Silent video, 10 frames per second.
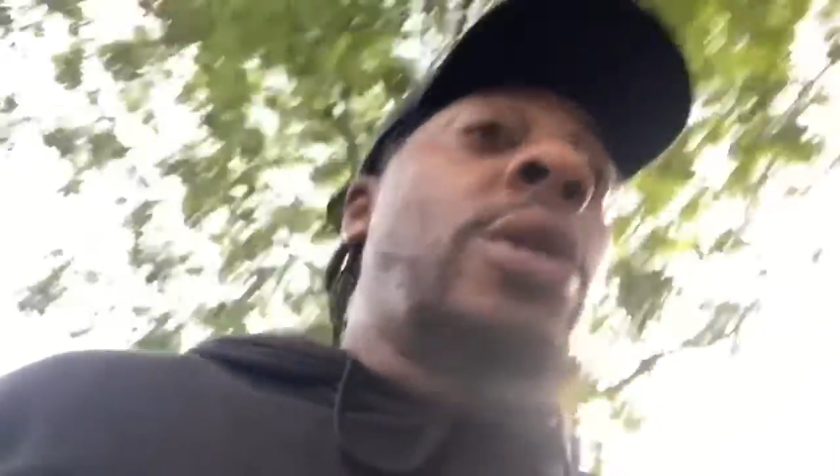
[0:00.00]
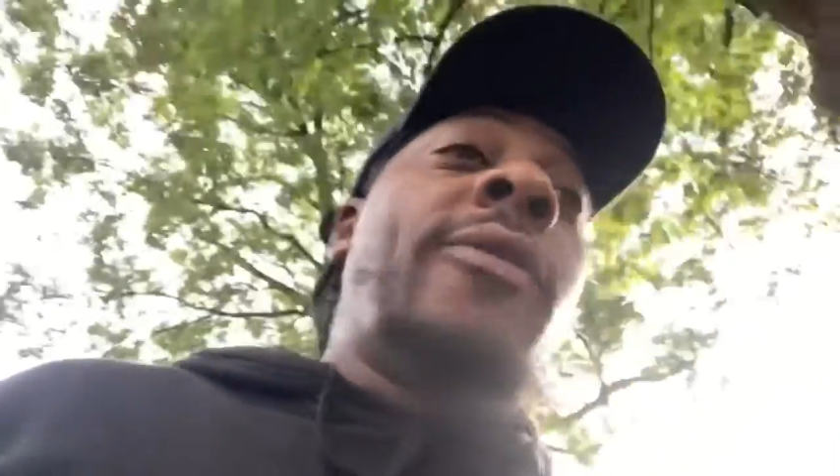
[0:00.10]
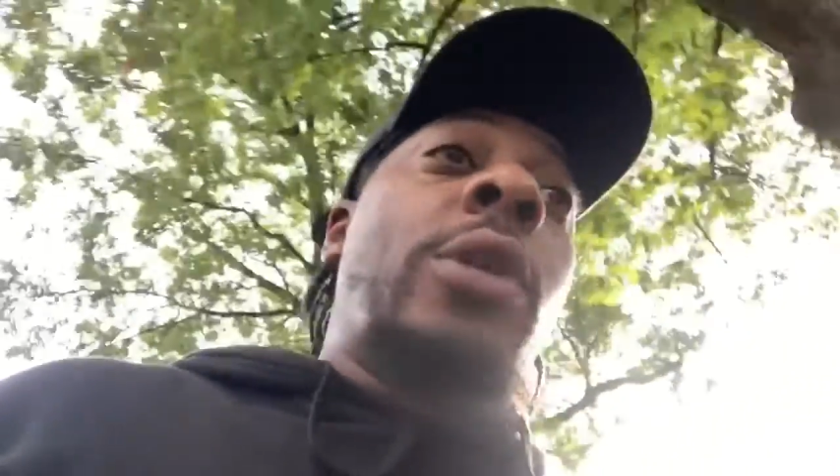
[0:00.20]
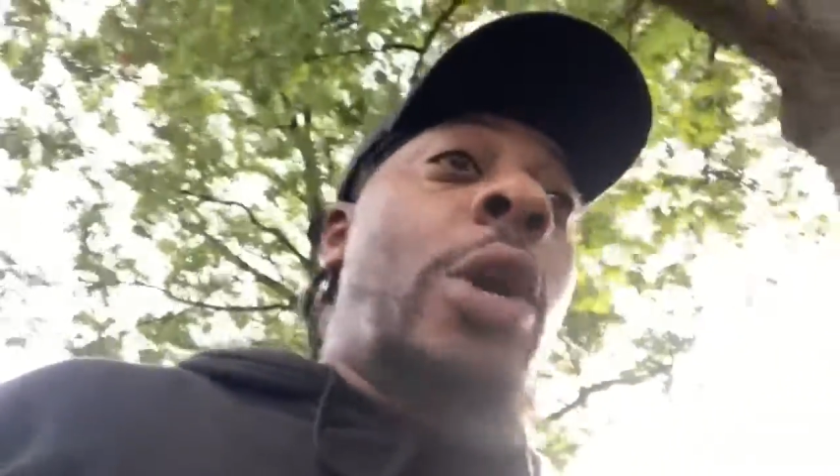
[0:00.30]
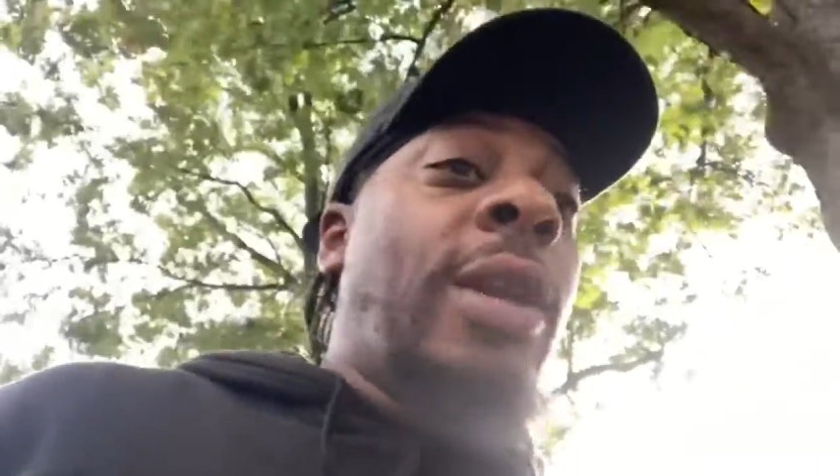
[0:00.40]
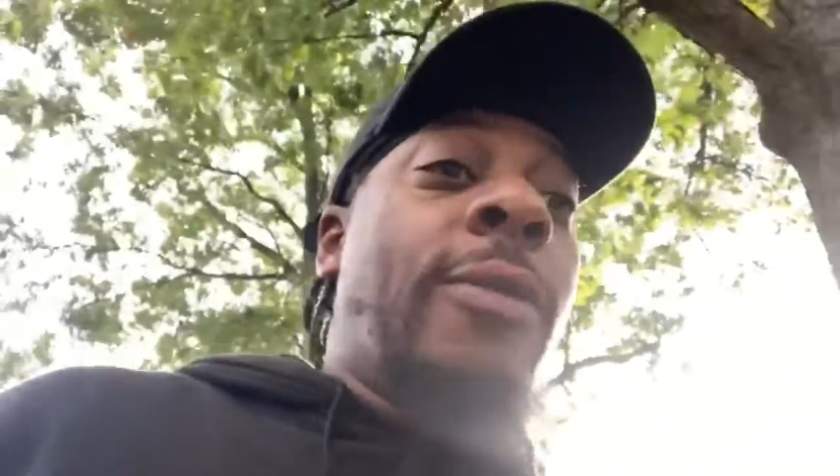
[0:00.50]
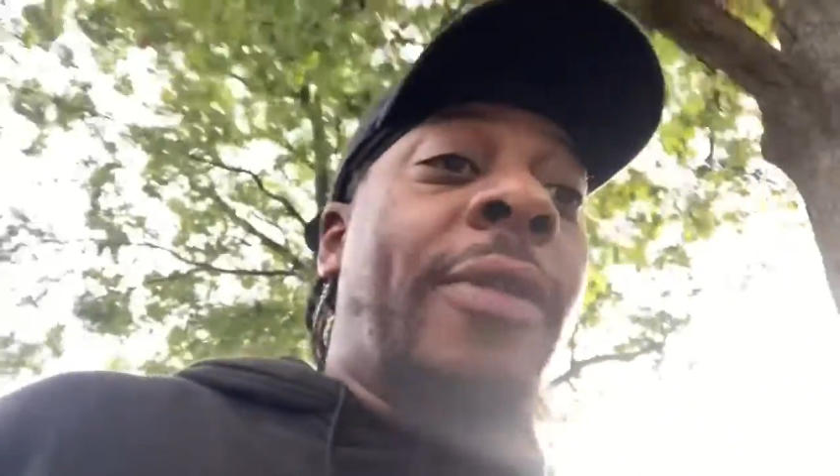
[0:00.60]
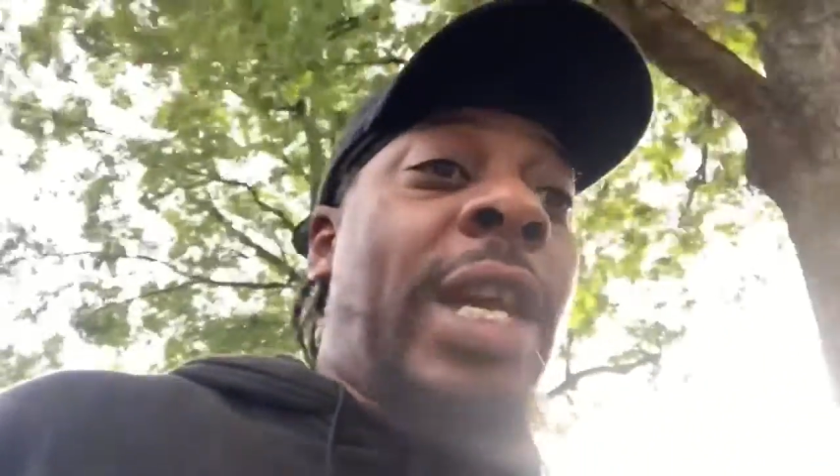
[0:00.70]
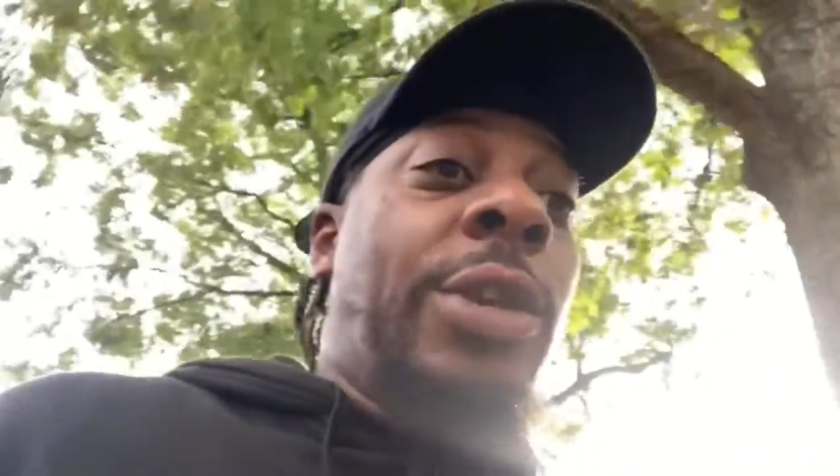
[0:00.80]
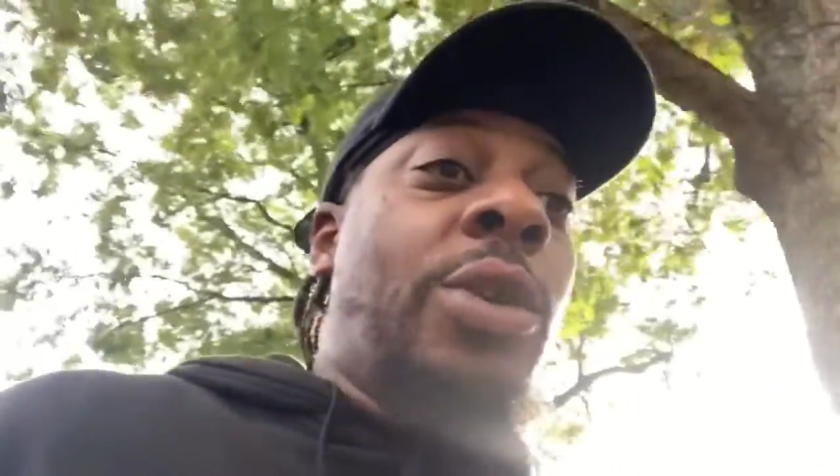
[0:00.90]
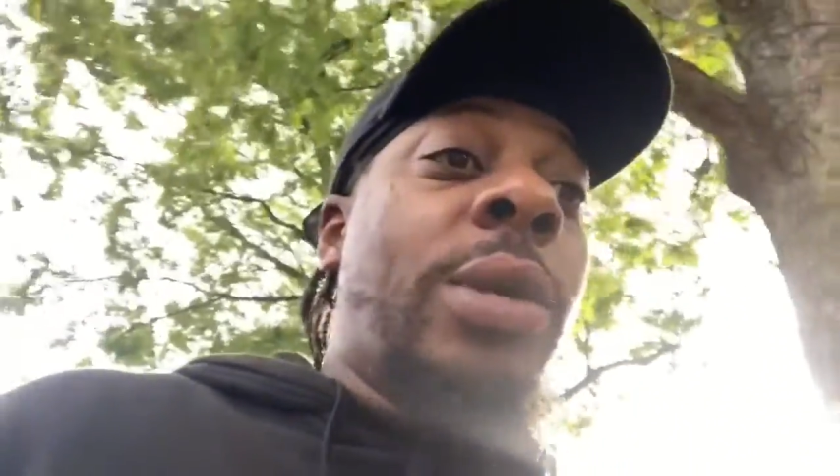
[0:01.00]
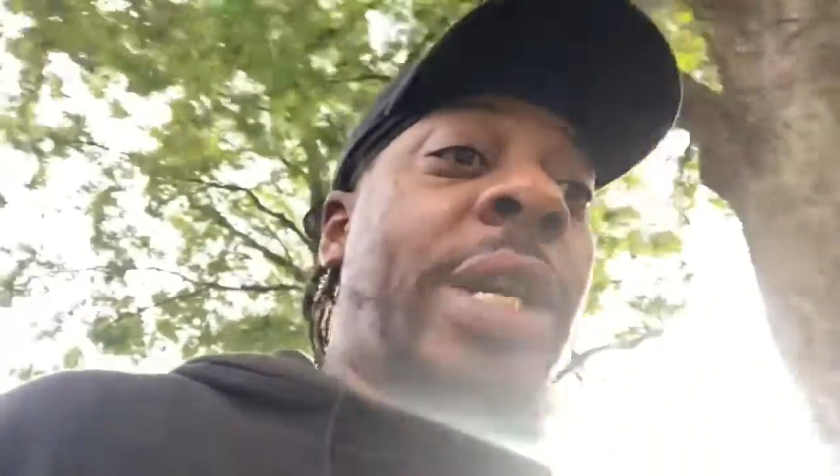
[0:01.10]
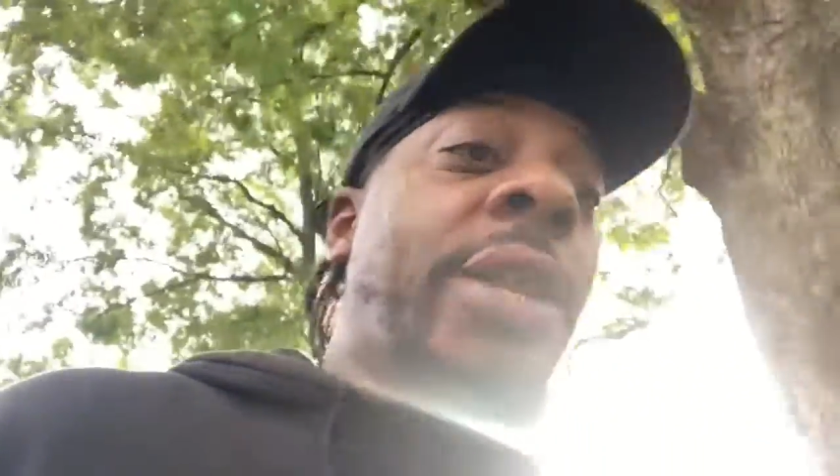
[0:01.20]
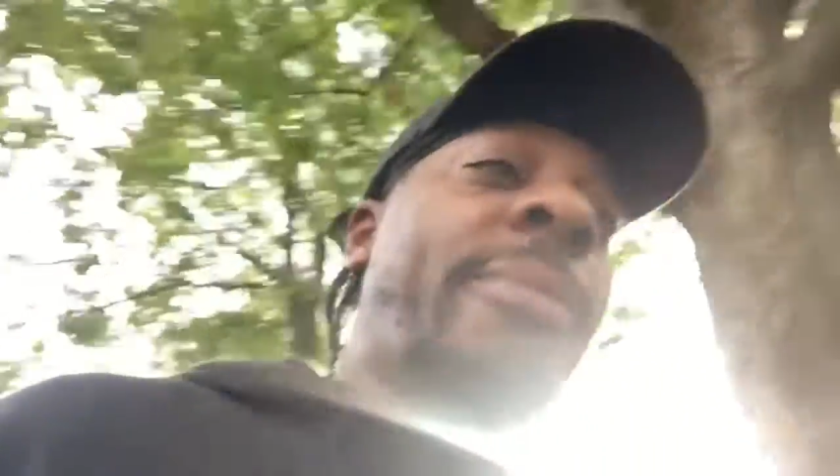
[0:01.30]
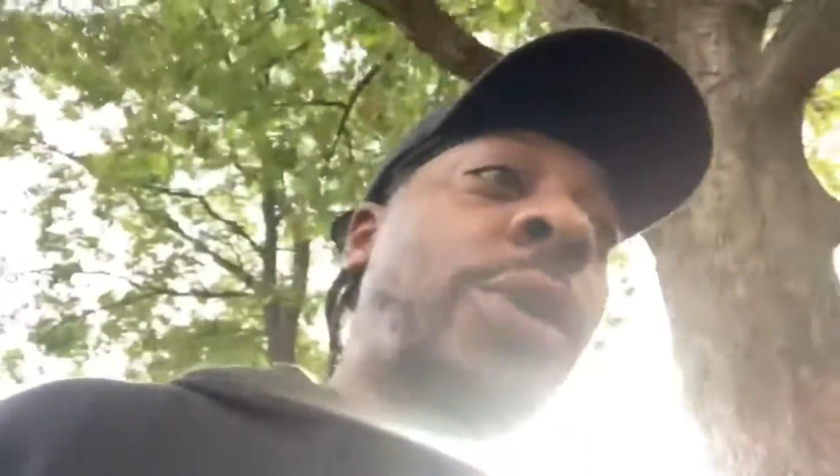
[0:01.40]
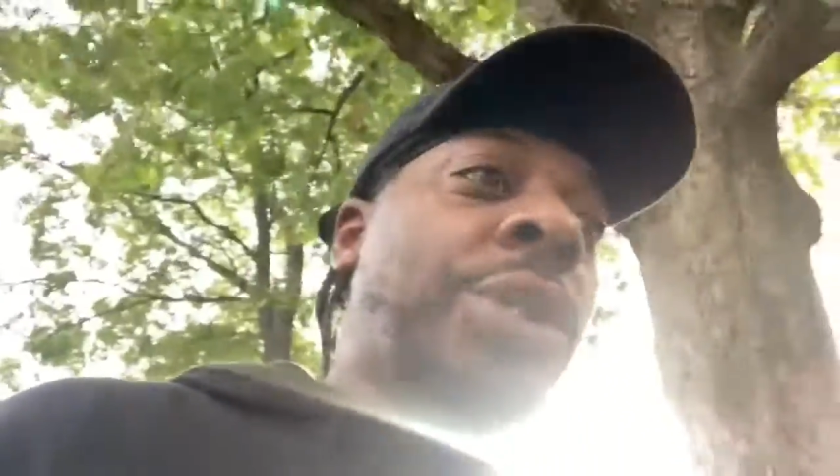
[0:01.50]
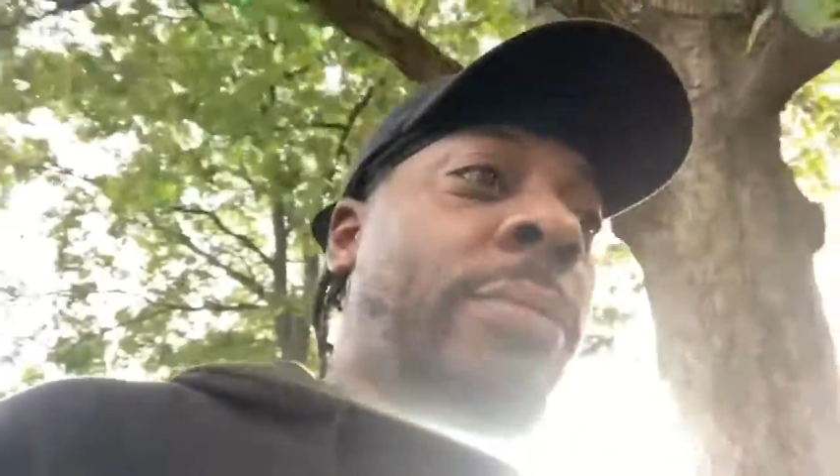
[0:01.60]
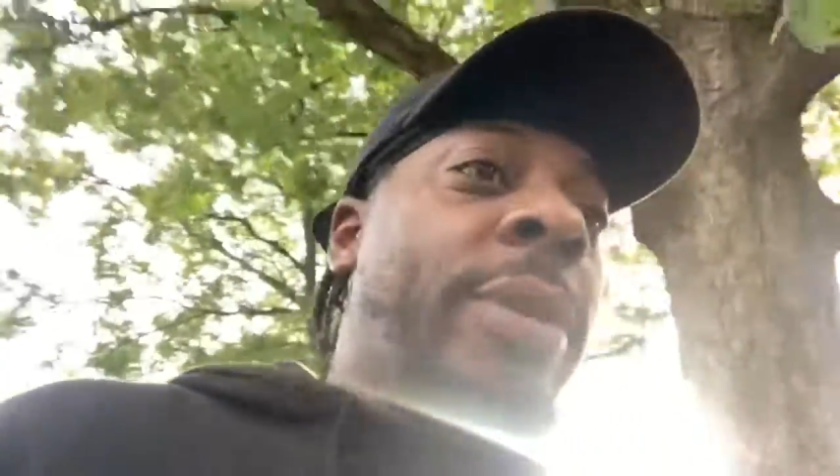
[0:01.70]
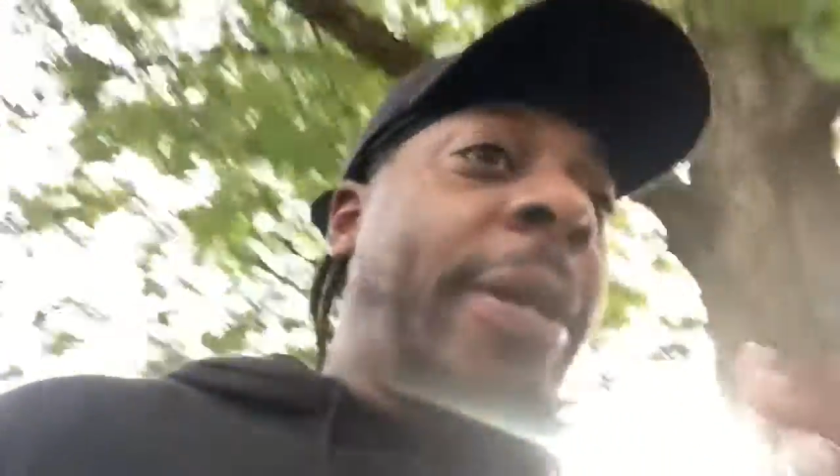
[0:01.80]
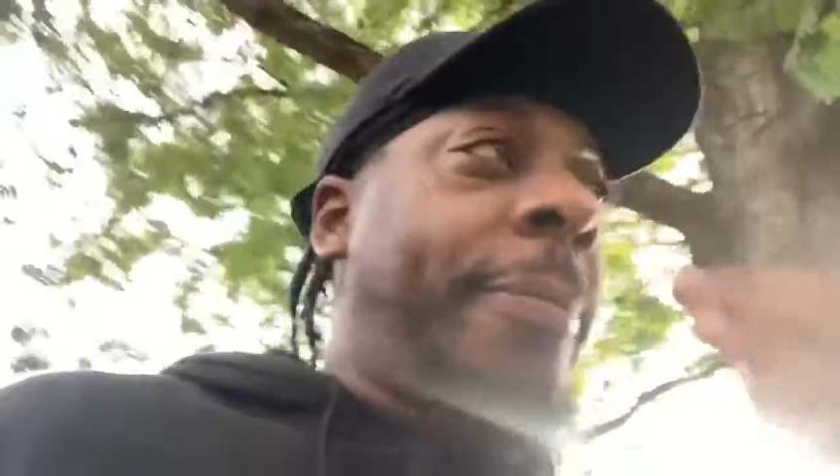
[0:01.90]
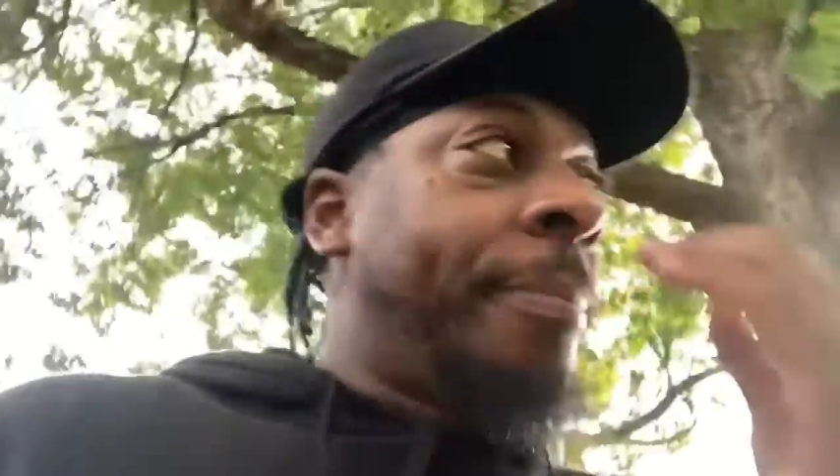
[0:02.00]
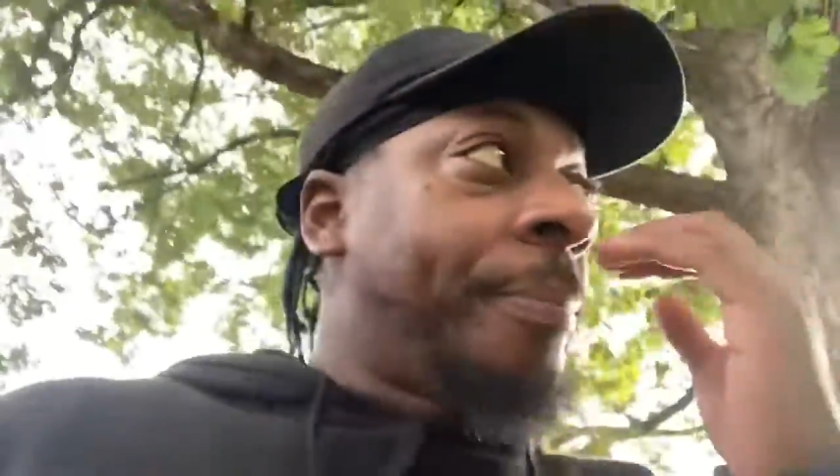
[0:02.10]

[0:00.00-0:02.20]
I don't, even, I don't even know if they can do another motion, but